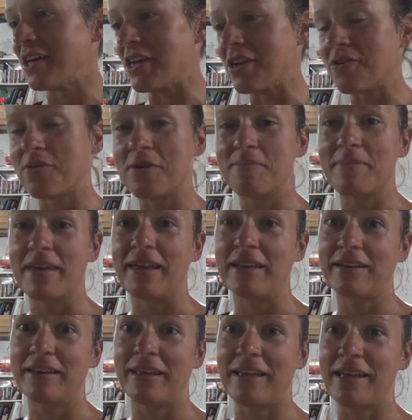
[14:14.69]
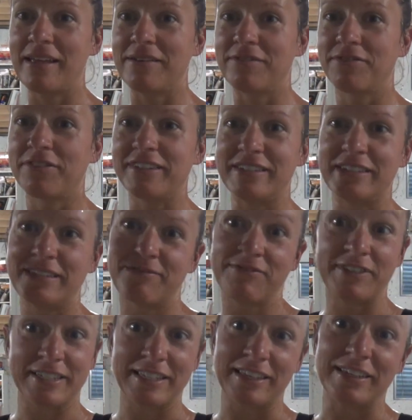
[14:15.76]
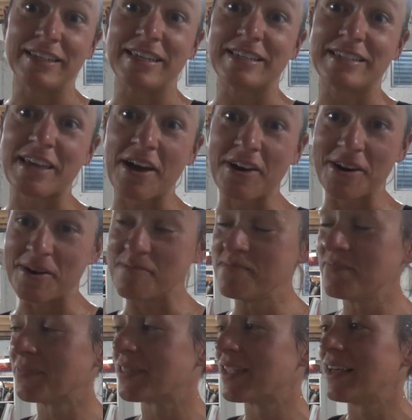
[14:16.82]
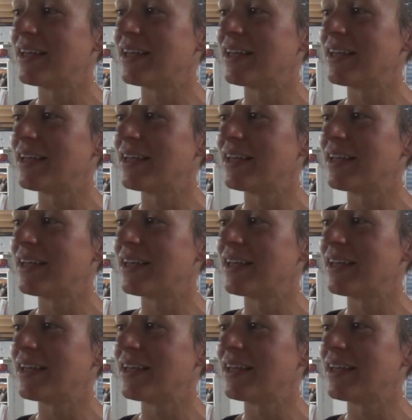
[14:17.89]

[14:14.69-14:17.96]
equipment and facility has come.